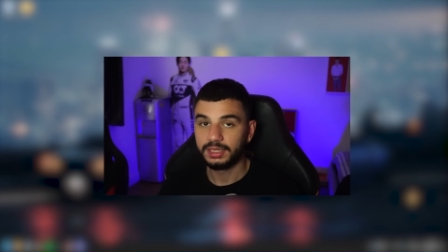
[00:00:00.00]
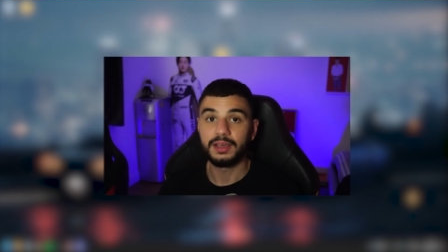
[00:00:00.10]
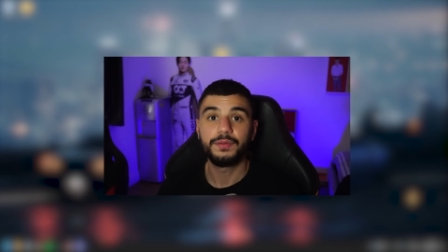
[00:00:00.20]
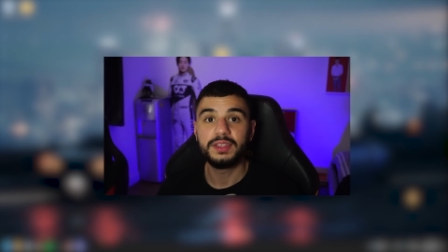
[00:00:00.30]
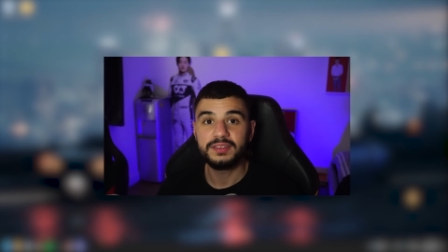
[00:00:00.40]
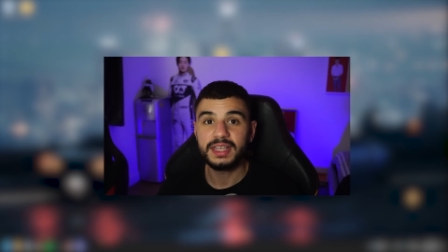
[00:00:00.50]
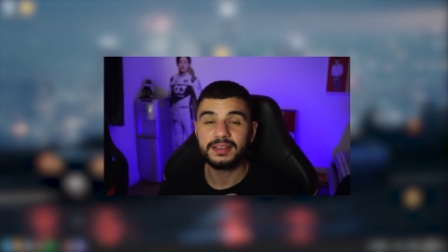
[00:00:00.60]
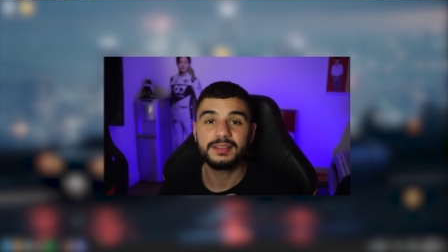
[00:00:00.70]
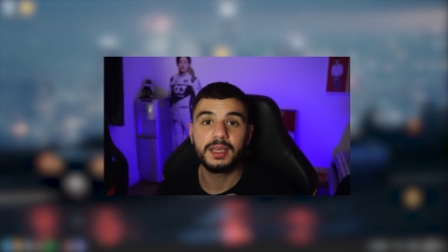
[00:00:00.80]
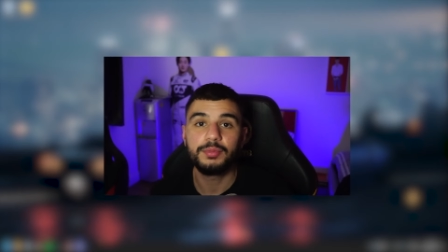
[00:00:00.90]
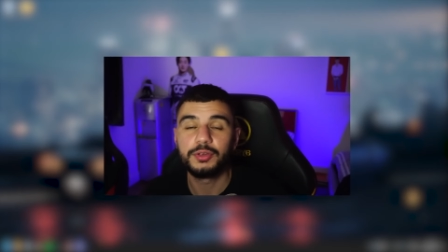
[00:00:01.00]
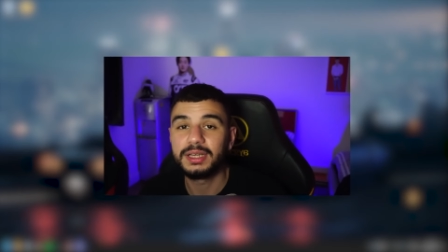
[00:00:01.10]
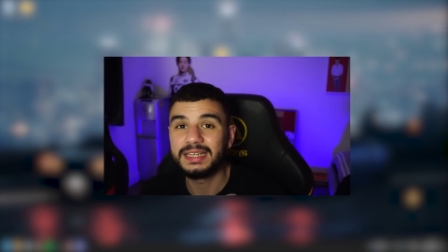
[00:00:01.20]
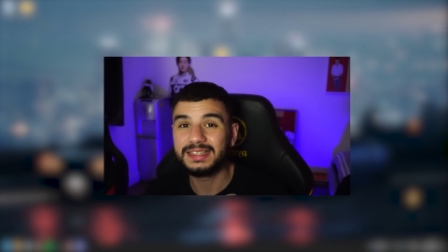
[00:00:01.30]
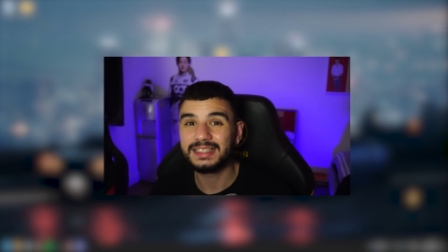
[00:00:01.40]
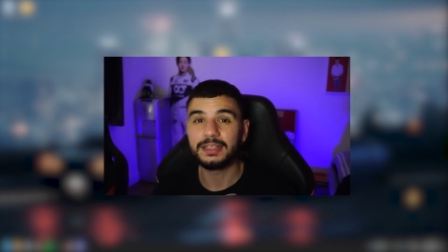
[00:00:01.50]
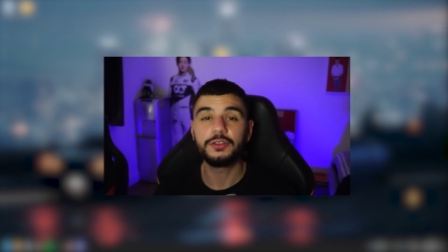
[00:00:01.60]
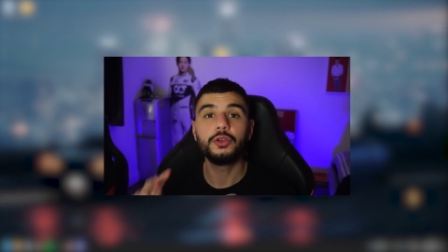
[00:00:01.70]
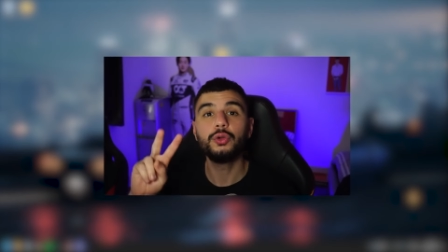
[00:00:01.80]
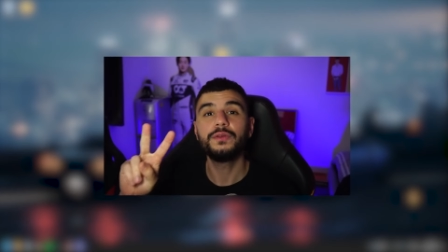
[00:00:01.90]
Now for these next steps, you're going to need to get
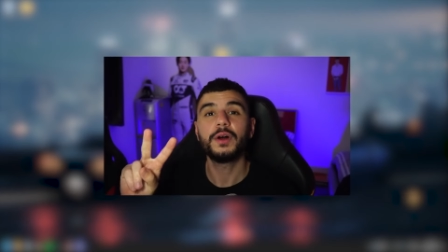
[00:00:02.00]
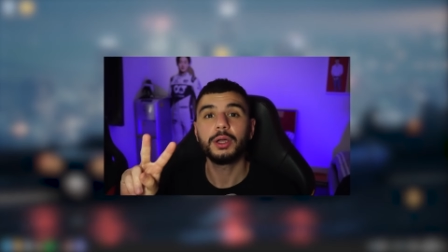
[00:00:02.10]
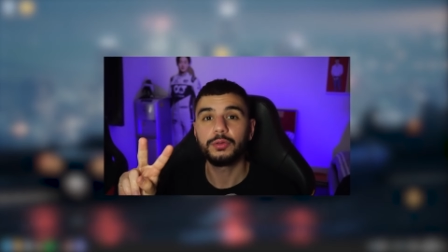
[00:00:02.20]
two files